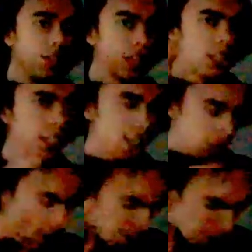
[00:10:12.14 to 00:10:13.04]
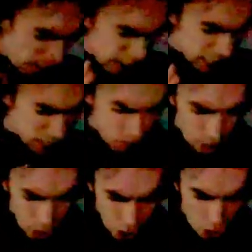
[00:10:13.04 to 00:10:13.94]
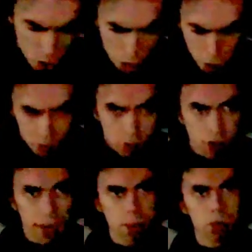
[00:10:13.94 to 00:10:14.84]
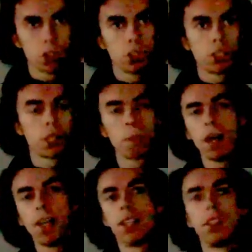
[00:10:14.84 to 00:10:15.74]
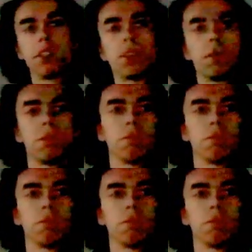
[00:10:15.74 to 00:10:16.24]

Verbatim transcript: That's the same length of all herbivore animals on this planet.